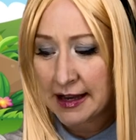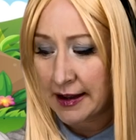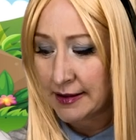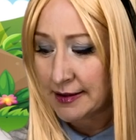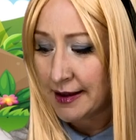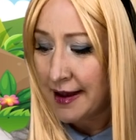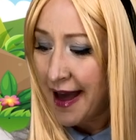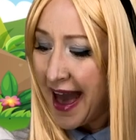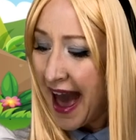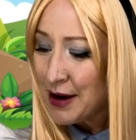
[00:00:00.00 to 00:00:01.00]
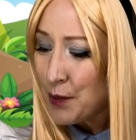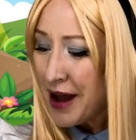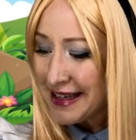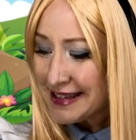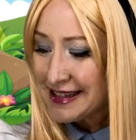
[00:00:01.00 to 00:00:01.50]
in it. And
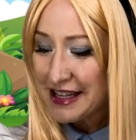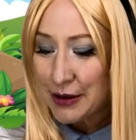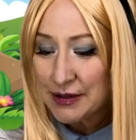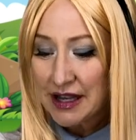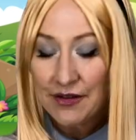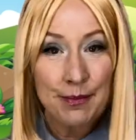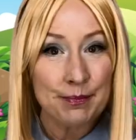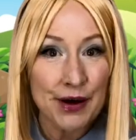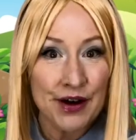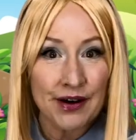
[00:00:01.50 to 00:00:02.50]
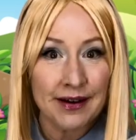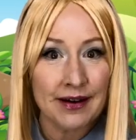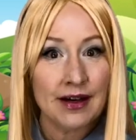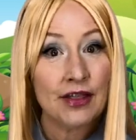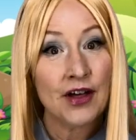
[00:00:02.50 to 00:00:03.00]
what is the use of a book,
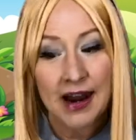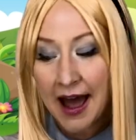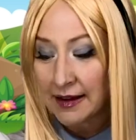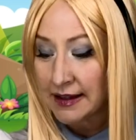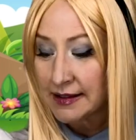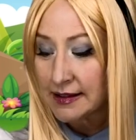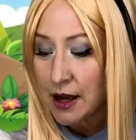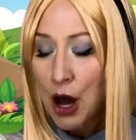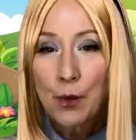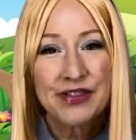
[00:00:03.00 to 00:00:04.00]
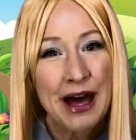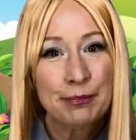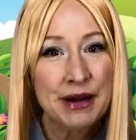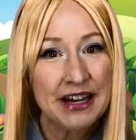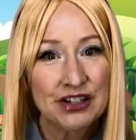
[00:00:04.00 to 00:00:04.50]
thought Alice,
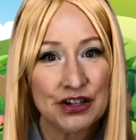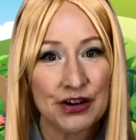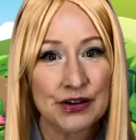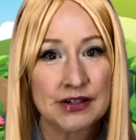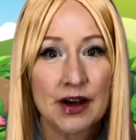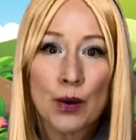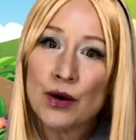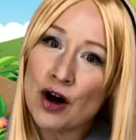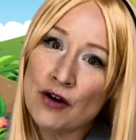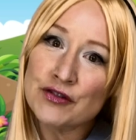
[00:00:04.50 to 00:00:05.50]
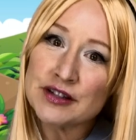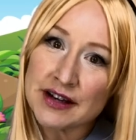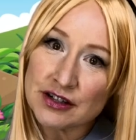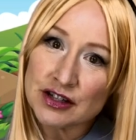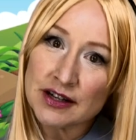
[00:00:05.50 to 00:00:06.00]
without pictures or
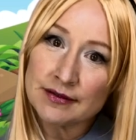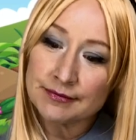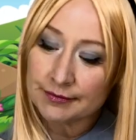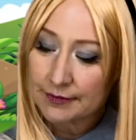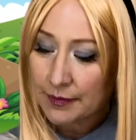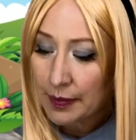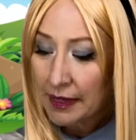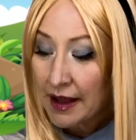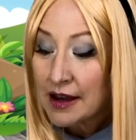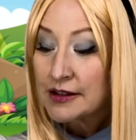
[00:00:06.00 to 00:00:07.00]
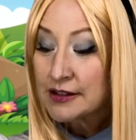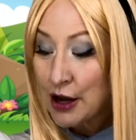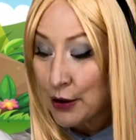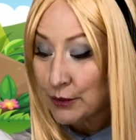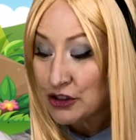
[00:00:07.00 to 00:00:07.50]
conversation?
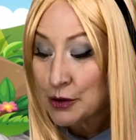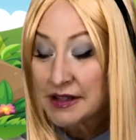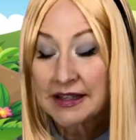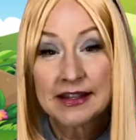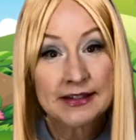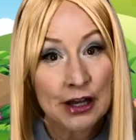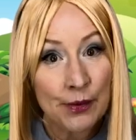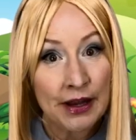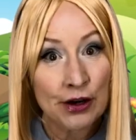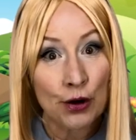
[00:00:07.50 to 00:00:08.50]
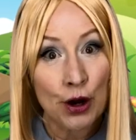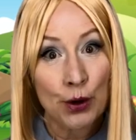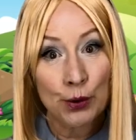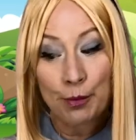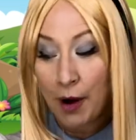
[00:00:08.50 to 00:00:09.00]
So she was considering in her
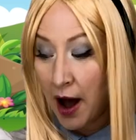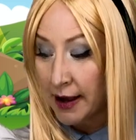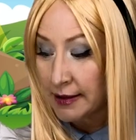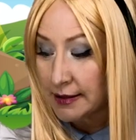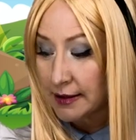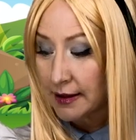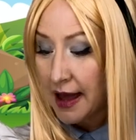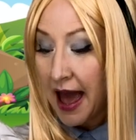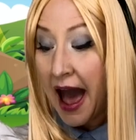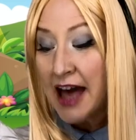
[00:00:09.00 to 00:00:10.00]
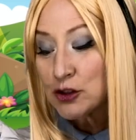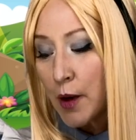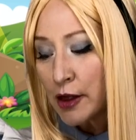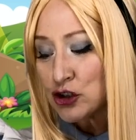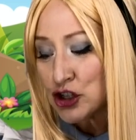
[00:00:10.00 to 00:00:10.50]
own mind, as
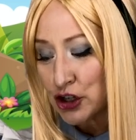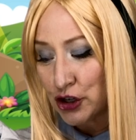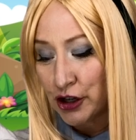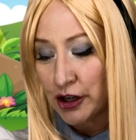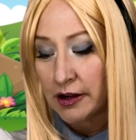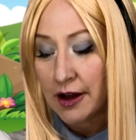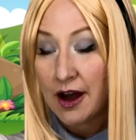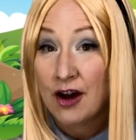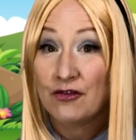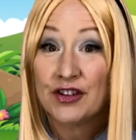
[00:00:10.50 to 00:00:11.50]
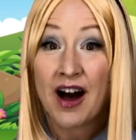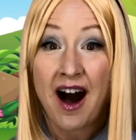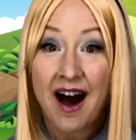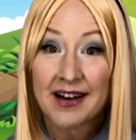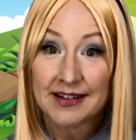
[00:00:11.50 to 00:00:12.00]
well as she could, for the
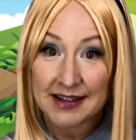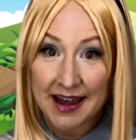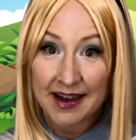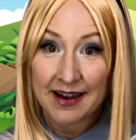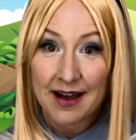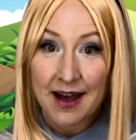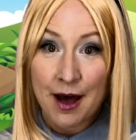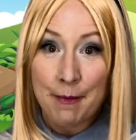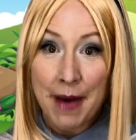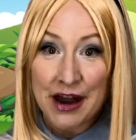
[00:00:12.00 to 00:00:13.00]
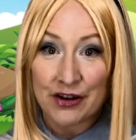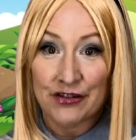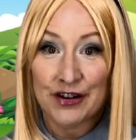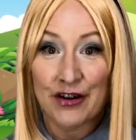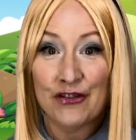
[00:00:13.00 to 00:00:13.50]
hot day made her
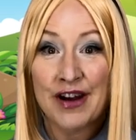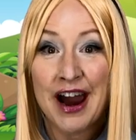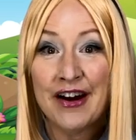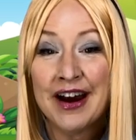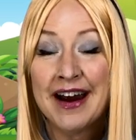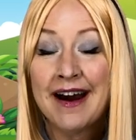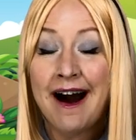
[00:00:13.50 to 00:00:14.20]
feel very